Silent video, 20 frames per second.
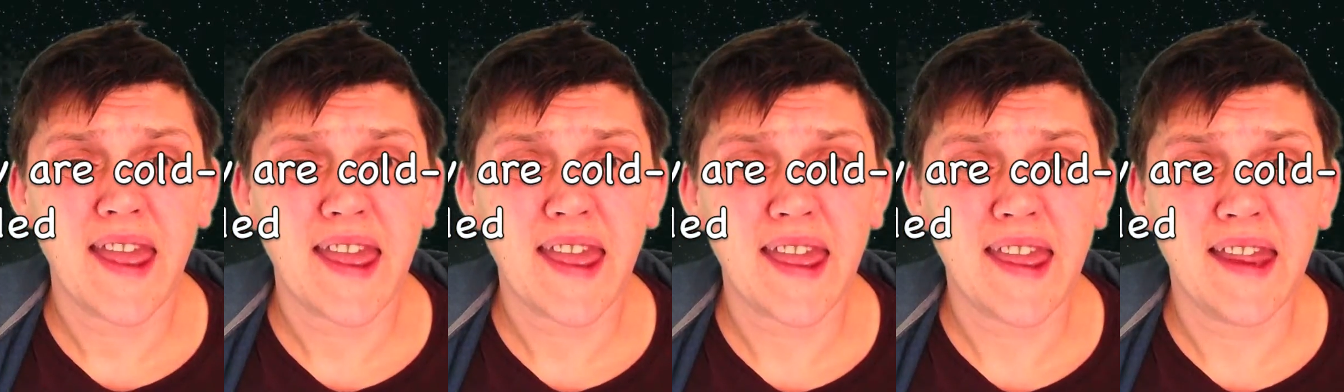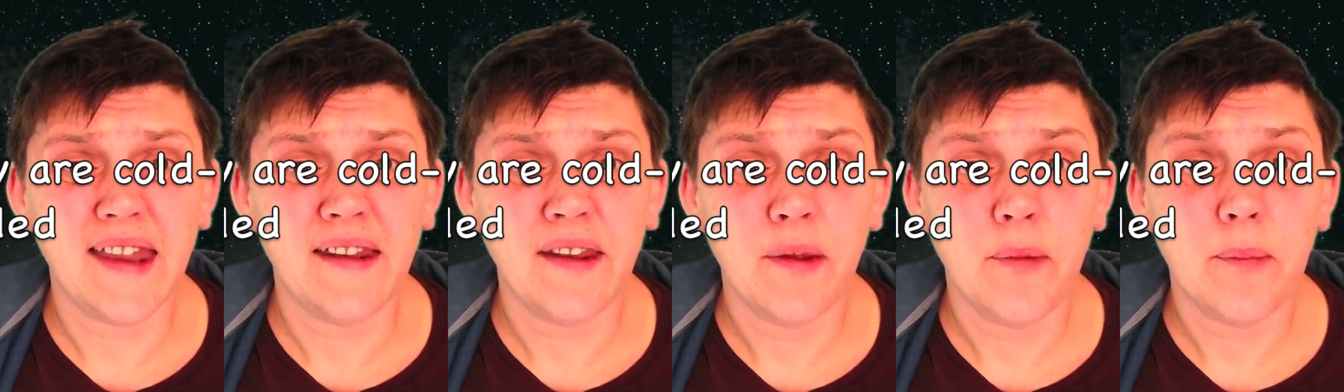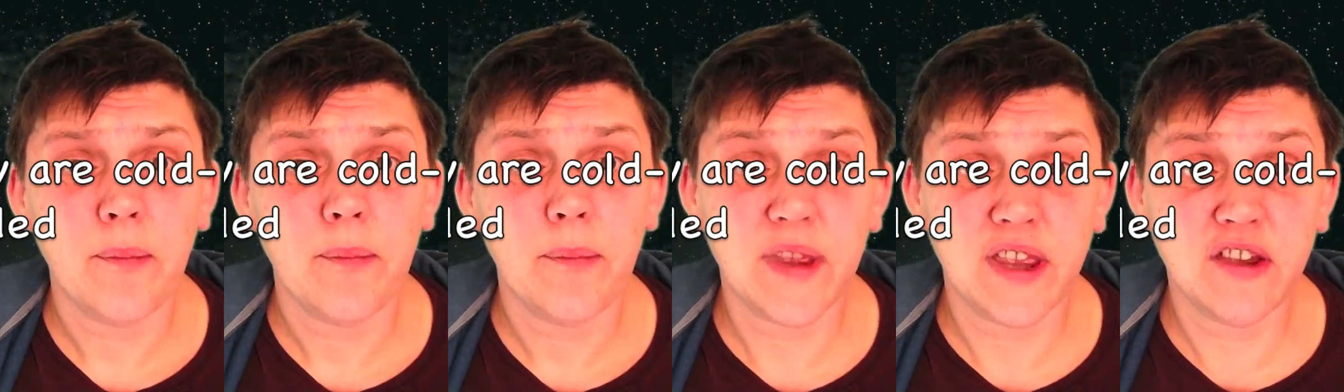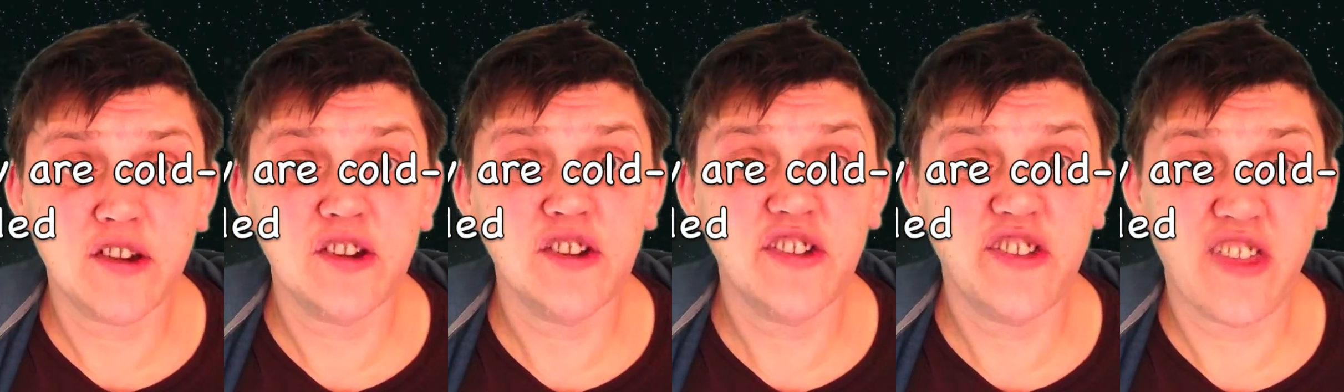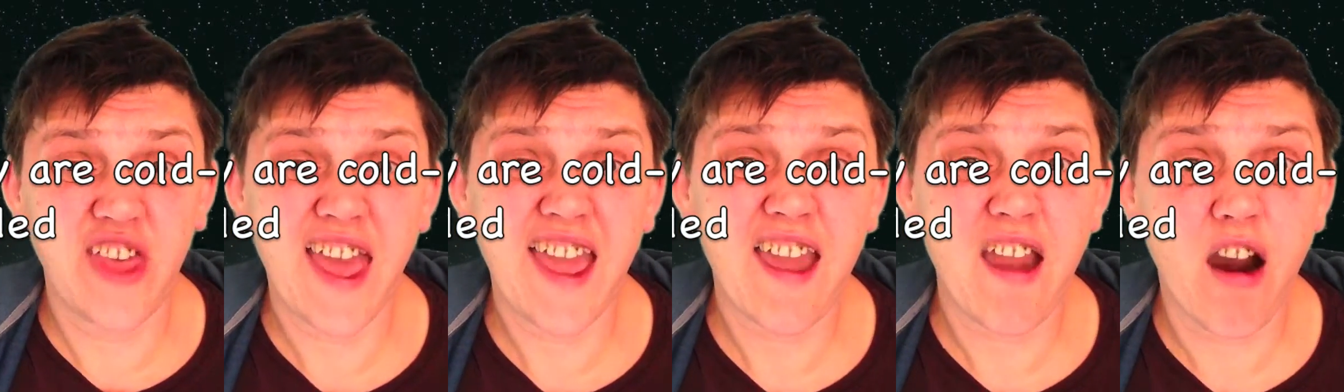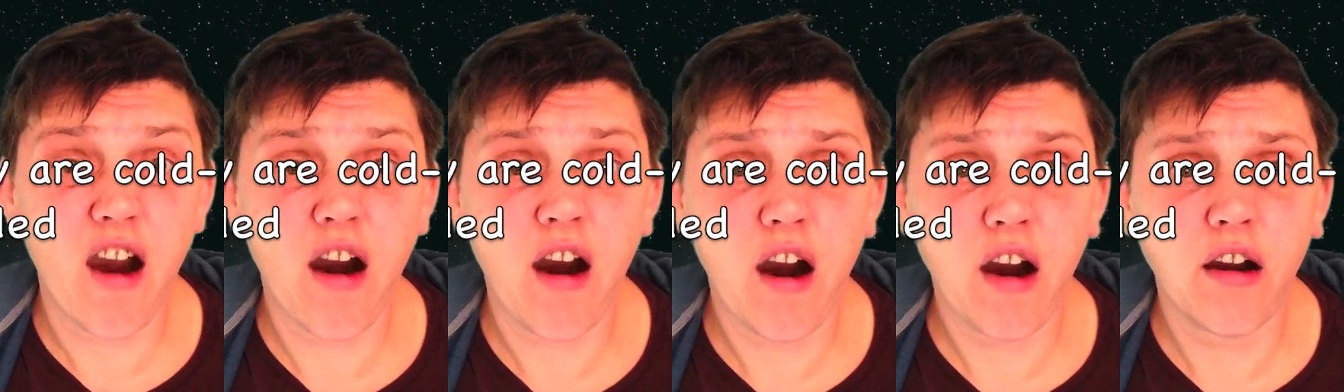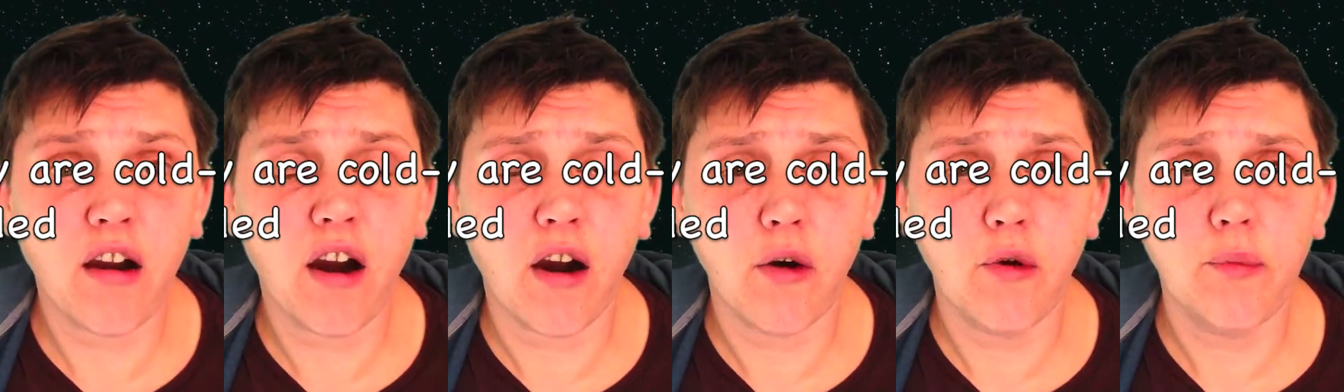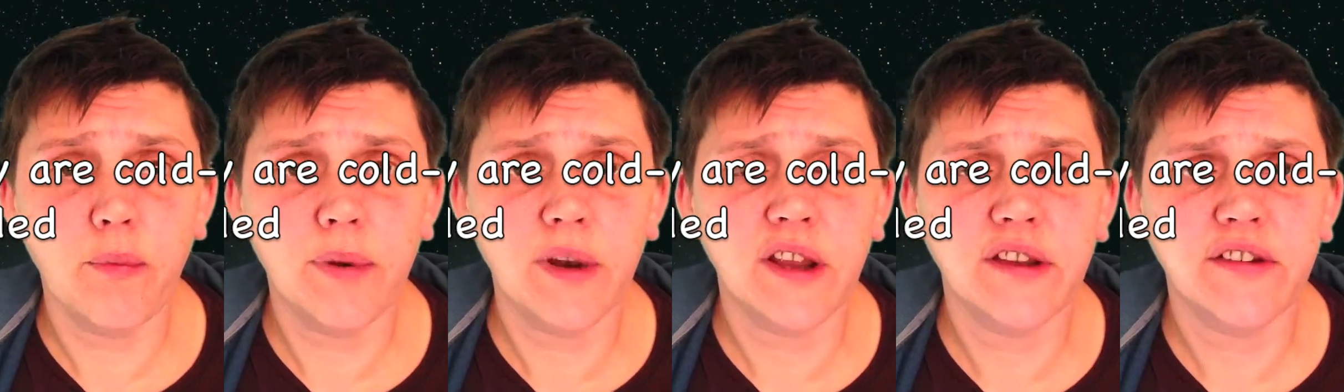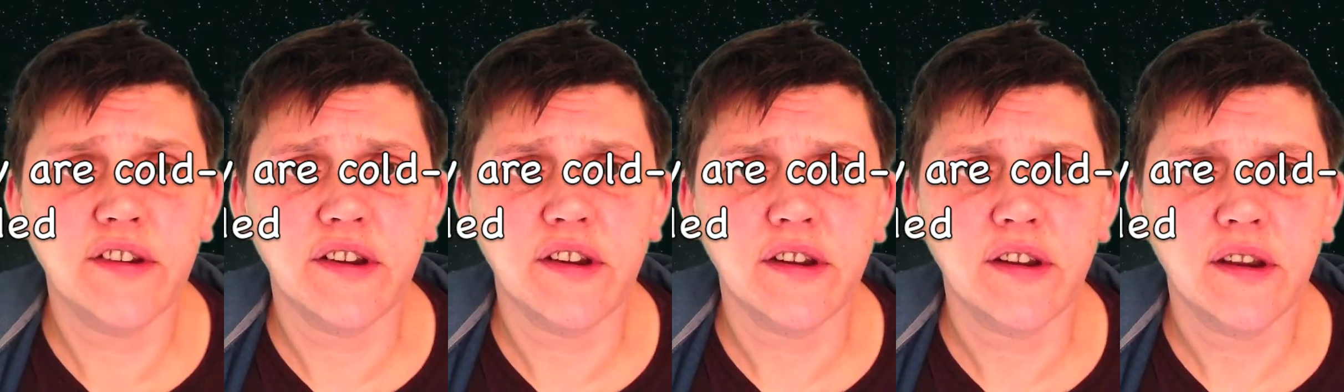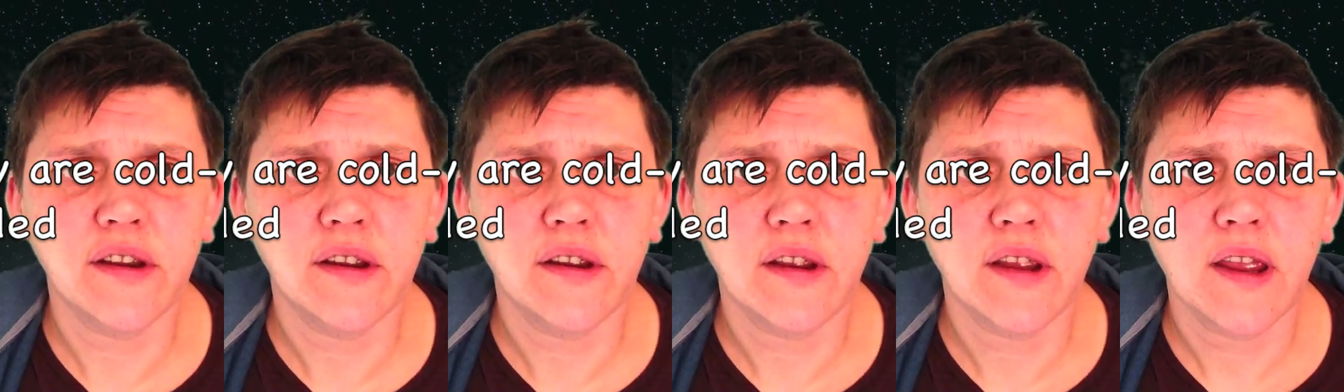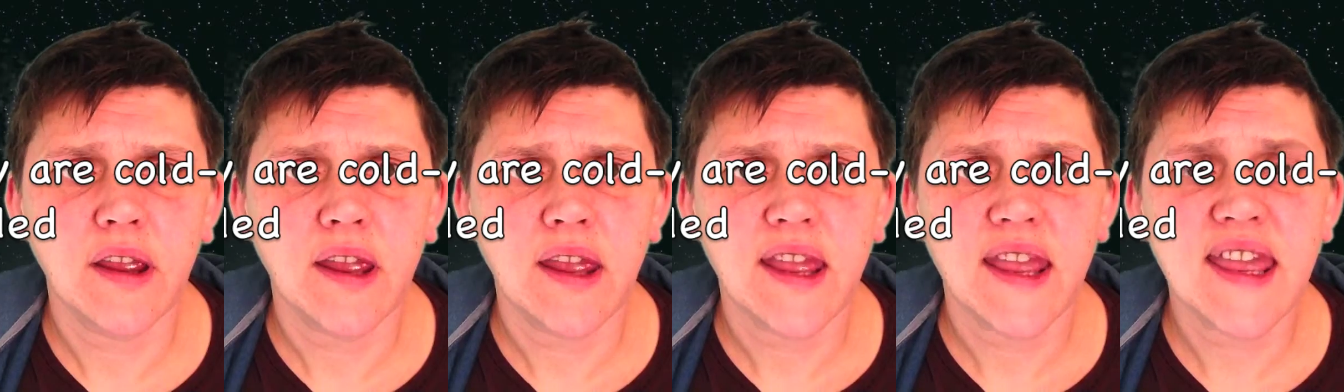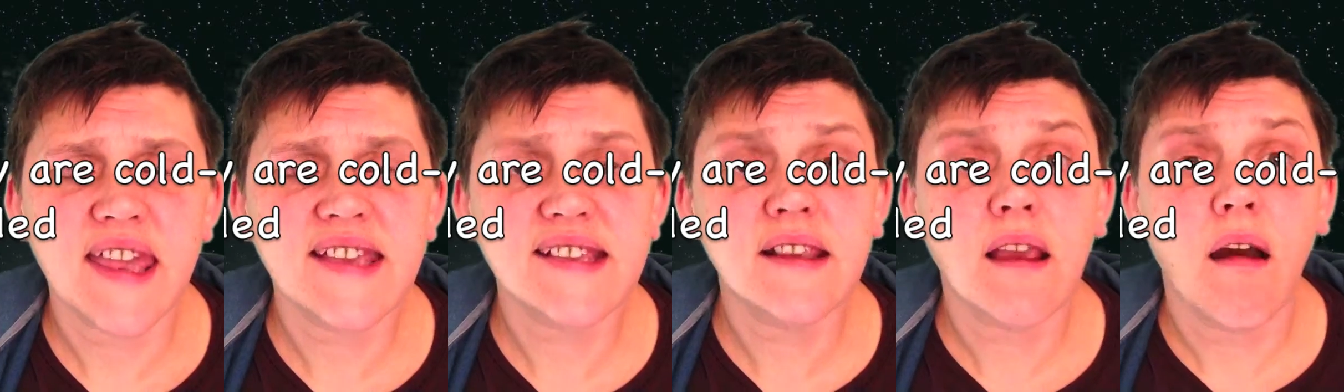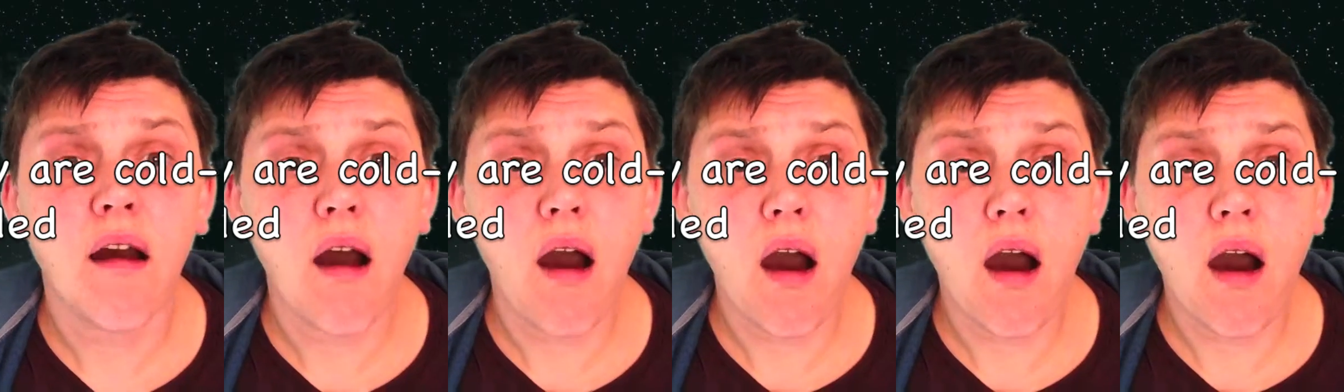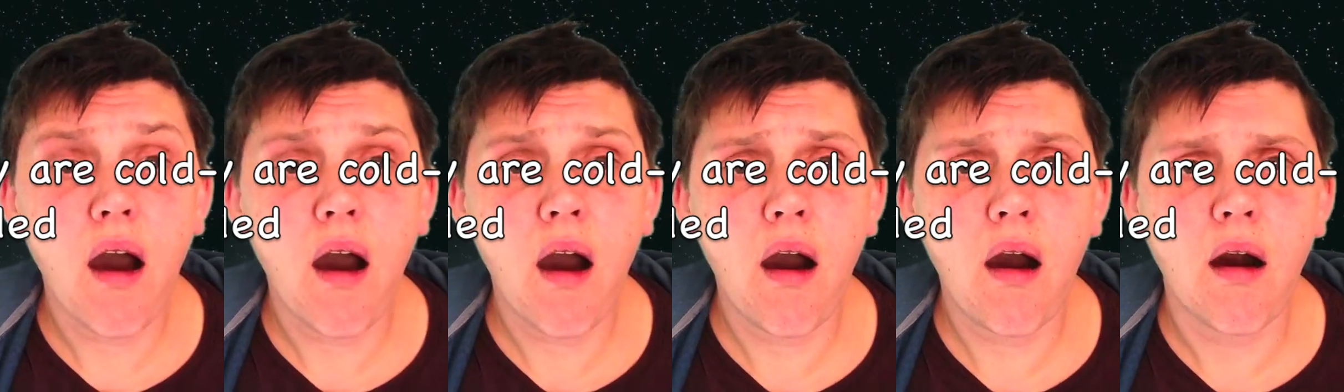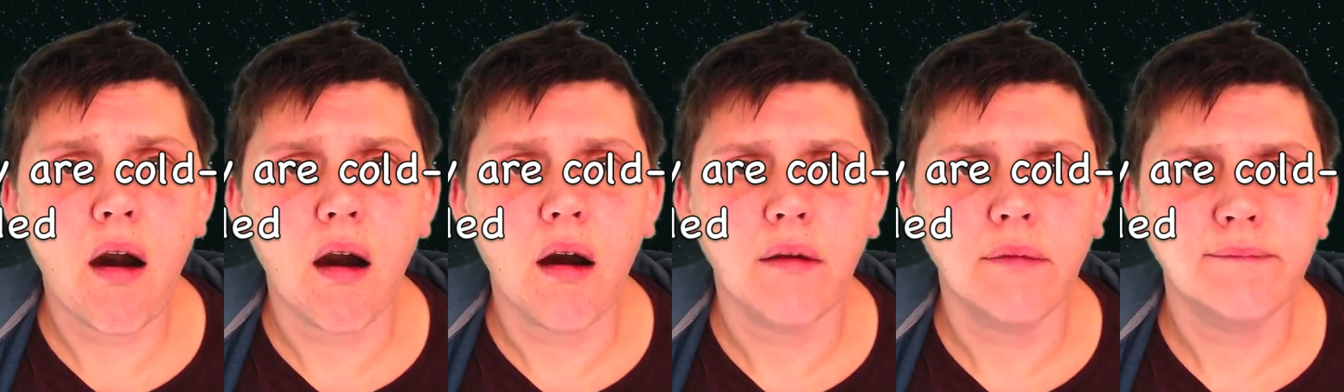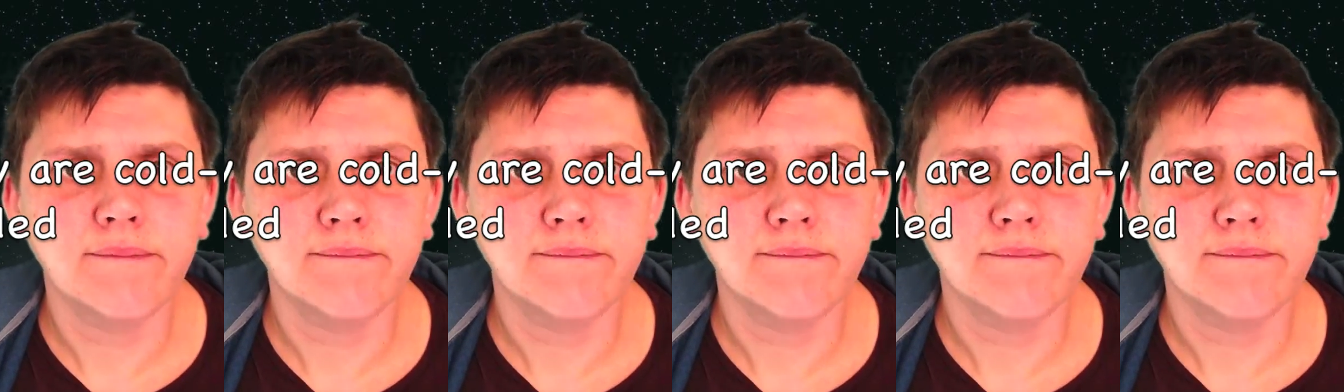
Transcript: in because they are cold-blooded is are.